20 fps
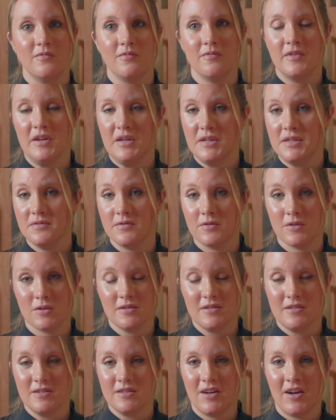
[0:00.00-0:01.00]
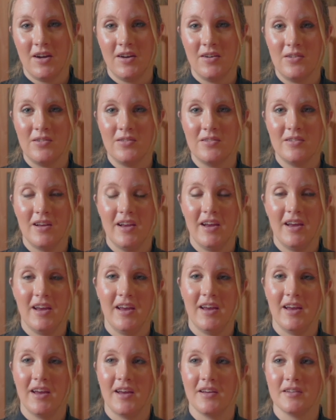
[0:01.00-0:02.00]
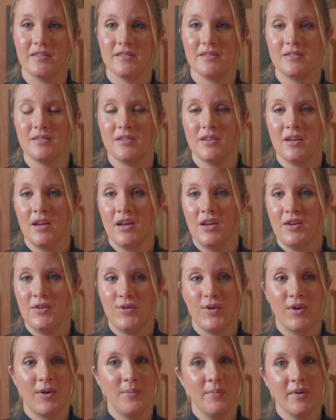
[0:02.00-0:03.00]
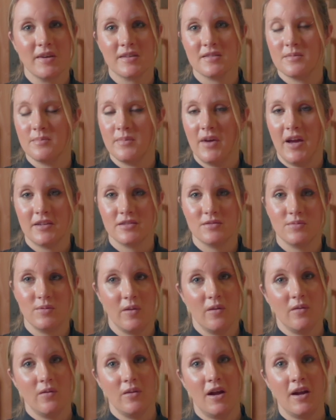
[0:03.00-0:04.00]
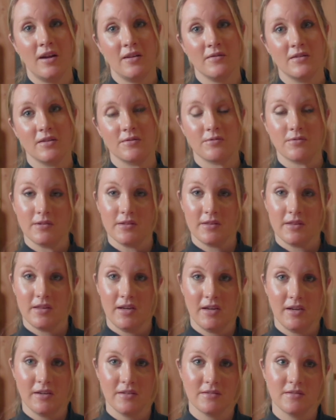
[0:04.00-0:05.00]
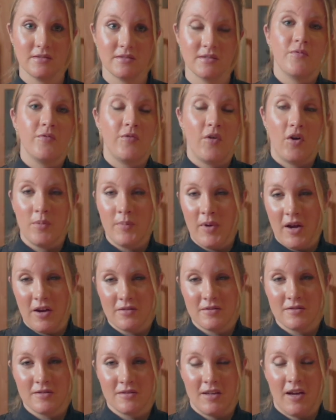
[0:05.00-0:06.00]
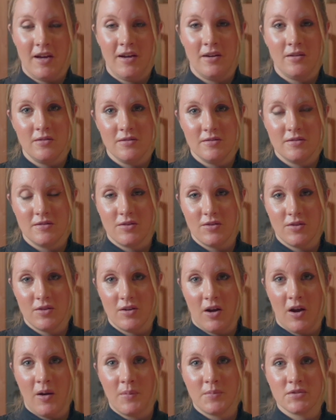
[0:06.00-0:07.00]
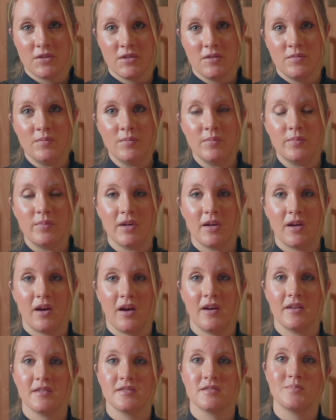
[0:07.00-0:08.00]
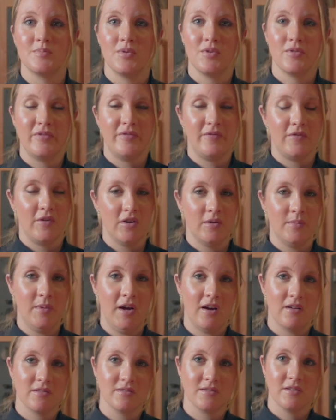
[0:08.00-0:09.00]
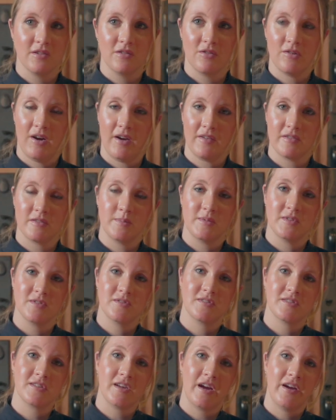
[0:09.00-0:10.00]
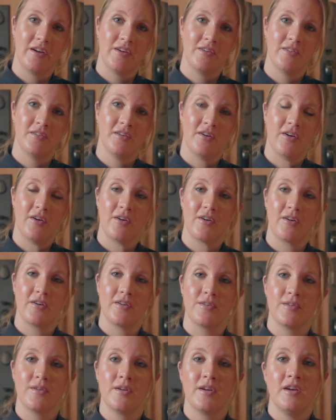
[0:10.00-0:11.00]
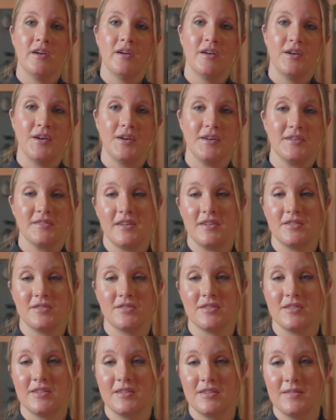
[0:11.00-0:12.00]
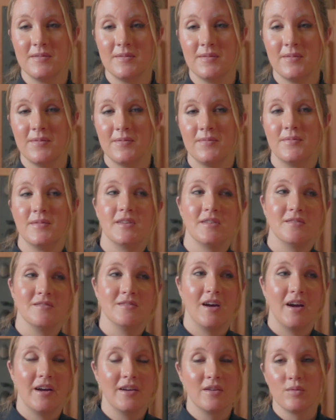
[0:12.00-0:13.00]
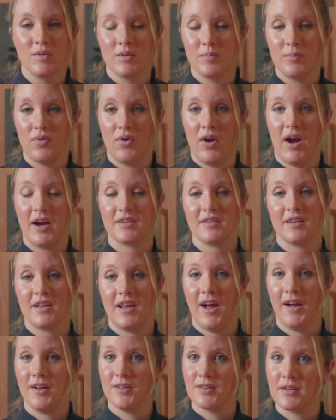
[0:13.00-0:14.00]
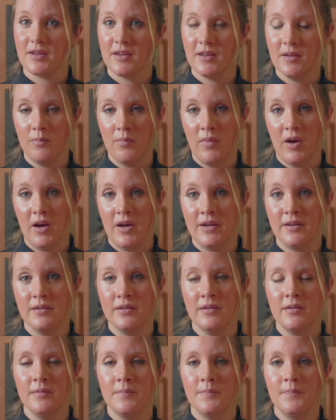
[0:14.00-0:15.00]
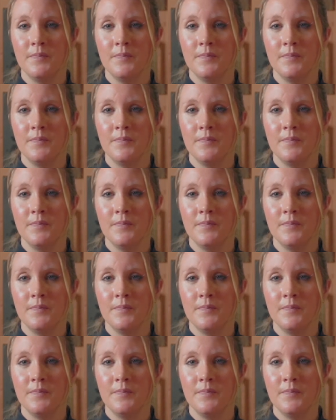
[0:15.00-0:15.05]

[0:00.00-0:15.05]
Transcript: very versatile, and you can mix and match with a lot of different things. Farmhouse style is a good option because both farmhouse and Craftsman style are essentially designed with practicality in mind.